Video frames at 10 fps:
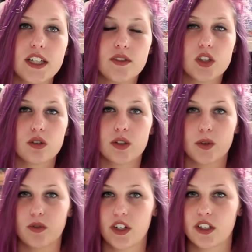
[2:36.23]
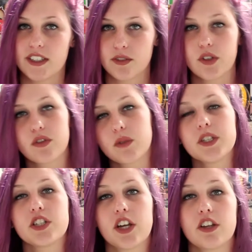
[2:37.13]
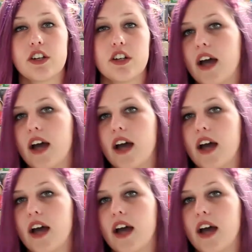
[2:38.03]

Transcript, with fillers: even though they were very different from each other.